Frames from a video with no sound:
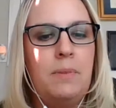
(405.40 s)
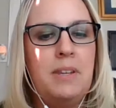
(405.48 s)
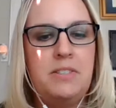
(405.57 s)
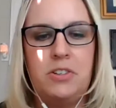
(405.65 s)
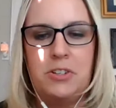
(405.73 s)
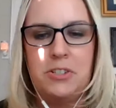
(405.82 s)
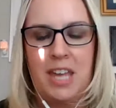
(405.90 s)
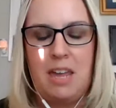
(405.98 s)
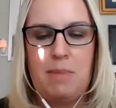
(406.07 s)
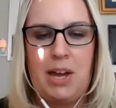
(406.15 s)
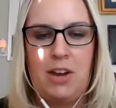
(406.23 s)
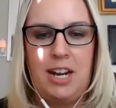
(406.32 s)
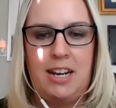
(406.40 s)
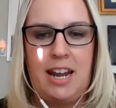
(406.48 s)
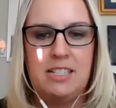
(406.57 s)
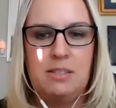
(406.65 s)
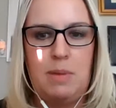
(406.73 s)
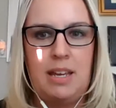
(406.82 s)
this nurse came out and
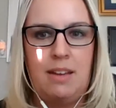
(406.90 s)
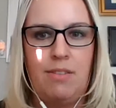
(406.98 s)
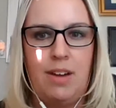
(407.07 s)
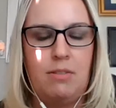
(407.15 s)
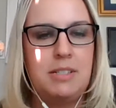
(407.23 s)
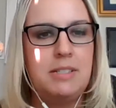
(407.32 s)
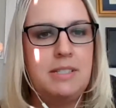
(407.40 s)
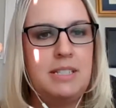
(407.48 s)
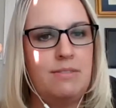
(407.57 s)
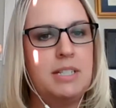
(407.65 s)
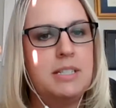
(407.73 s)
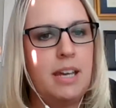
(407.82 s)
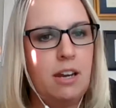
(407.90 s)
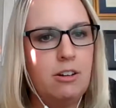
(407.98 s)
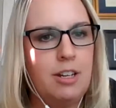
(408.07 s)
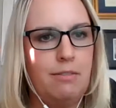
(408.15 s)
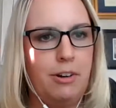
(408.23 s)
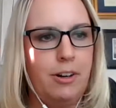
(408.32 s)
asked me if I was Stephen's
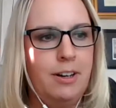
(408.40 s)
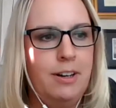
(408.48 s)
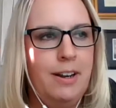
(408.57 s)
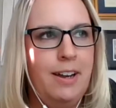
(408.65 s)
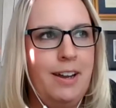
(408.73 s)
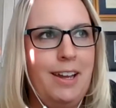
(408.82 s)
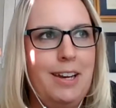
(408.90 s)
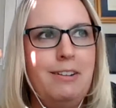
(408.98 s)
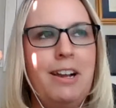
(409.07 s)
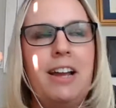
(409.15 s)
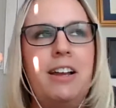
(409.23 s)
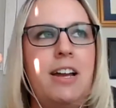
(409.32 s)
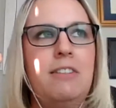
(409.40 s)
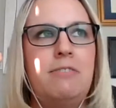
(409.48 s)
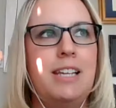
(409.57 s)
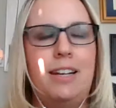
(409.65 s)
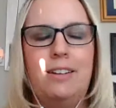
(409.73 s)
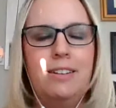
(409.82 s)
caregiver. And I kind of
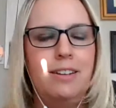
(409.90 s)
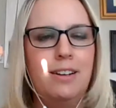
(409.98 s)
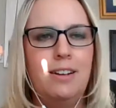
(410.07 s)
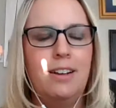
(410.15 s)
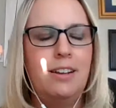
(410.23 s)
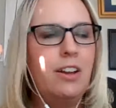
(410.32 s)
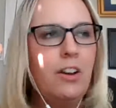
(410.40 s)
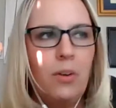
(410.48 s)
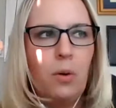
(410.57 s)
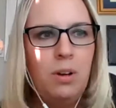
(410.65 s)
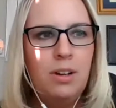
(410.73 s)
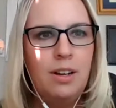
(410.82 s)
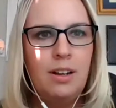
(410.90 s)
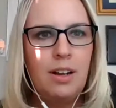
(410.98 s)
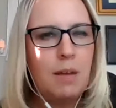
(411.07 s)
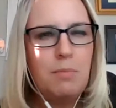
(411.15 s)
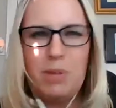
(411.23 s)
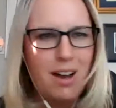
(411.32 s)
was like, no,
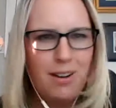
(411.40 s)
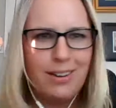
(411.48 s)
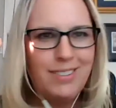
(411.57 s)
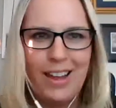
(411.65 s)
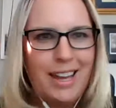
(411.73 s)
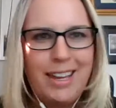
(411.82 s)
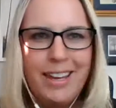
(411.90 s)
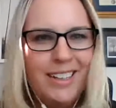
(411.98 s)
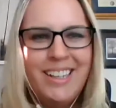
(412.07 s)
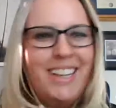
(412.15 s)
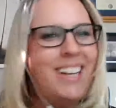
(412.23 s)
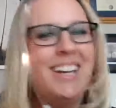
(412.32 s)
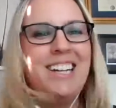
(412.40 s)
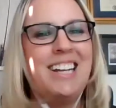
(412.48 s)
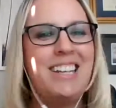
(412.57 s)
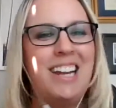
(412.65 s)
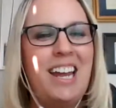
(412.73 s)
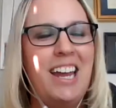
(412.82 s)
I'm young, like,
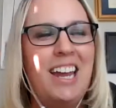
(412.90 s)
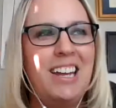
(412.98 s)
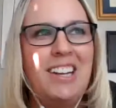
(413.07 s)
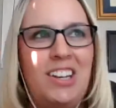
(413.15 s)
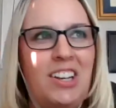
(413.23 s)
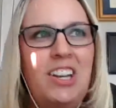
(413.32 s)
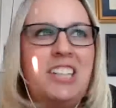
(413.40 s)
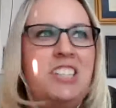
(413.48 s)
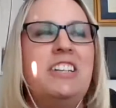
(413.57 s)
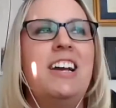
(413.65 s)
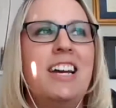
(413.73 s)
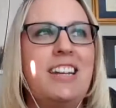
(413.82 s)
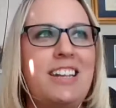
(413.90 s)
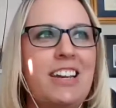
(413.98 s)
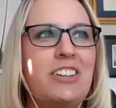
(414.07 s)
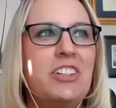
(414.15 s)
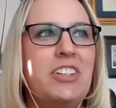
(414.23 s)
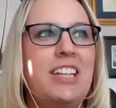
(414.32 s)
and she kind of
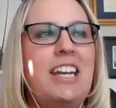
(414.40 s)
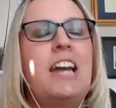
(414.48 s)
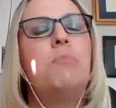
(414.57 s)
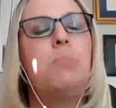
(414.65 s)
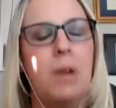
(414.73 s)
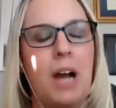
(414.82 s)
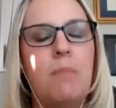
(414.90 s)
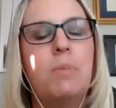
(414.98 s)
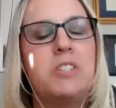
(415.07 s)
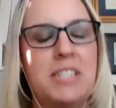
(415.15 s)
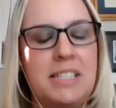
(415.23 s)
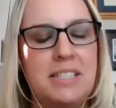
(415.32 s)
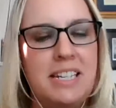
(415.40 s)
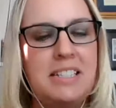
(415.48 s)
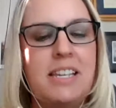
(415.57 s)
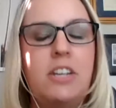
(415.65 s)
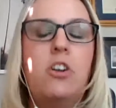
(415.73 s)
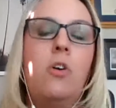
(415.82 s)
giggled, and then I persisted
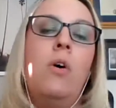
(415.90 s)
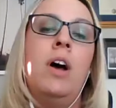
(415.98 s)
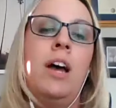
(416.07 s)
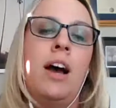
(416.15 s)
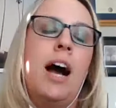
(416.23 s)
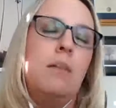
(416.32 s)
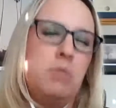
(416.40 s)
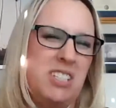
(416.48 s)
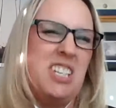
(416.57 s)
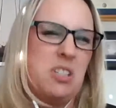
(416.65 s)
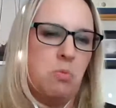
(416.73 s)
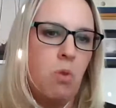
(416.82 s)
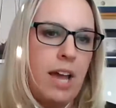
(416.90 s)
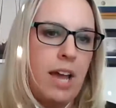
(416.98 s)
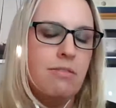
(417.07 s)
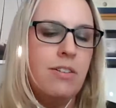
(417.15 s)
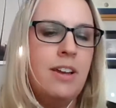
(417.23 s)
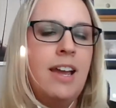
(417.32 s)
and said, no, I'm just his
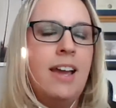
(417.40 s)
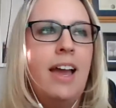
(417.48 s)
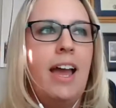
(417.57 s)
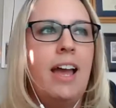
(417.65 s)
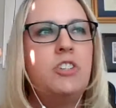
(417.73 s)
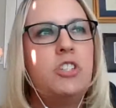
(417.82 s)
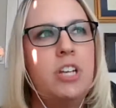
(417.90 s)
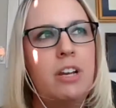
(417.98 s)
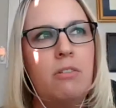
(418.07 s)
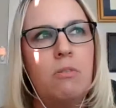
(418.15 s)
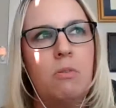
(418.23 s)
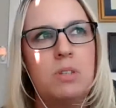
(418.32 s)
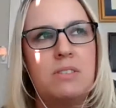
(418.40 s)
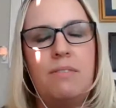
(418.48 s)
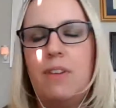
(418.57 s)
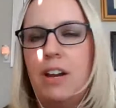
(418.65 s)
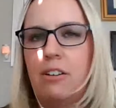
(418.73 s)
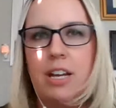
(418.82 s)
wife. And she was a
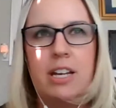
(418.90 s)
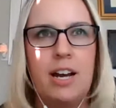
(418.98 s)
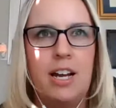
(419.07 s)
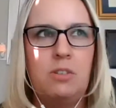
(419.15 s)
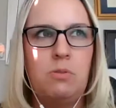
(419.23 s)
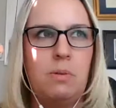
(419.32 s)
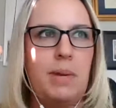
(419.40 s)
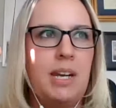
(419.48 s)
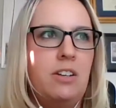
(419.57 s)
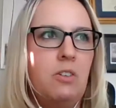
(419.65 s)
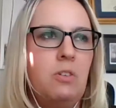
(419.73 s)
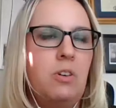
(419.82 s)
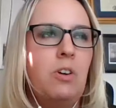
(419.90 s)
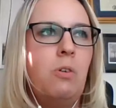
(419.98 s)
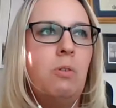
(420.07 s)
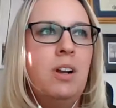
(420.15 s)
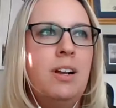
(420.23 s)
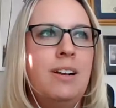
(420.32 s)
very kind woman. I do
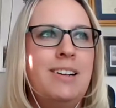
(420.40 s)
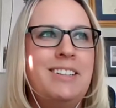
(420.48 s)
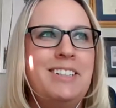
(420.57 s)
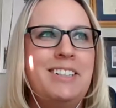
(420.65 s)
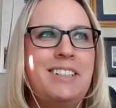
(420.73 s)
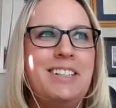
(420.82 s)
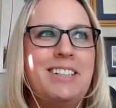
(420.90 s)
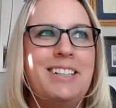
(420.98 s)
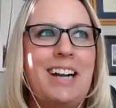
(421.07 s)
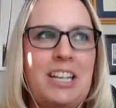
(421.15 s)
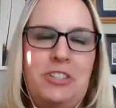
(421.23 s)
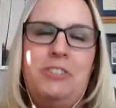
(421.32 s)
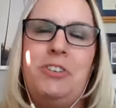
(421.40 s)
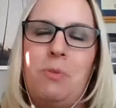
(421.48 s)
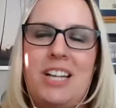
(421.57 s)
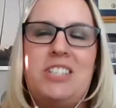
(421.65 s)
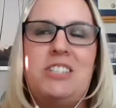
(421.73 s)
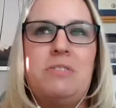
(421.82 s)
know
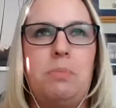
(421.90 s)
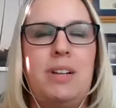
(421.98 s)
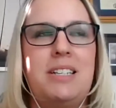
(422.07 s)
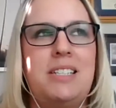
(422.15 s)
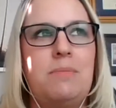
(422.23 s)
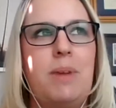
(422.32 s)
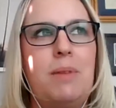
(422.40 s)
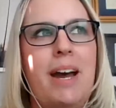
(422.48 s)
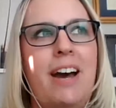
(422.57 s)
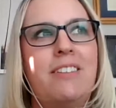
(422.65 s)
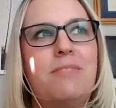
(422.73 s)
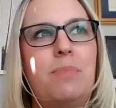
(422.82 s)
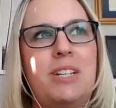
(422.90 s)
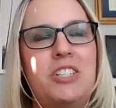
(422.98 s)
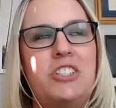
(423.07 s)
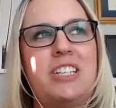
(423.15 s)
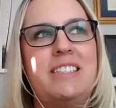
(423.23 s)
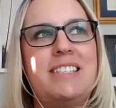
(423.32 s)
why she was placed in my path, but
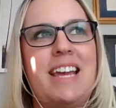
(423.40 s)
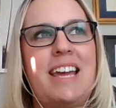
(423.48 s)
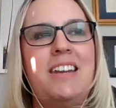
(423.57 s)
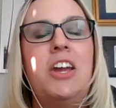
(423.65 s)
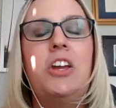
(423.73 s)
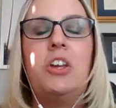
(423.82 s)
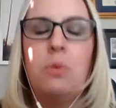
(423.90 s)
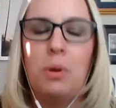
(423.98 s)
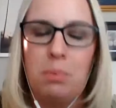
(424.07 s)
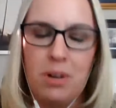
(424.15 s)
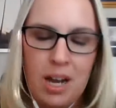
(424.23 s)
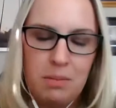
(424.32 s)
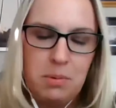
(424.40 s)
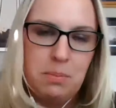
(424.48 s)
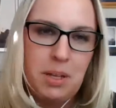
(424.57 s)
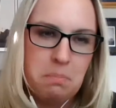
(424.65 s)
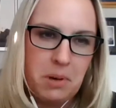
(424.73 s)
she said, you are probably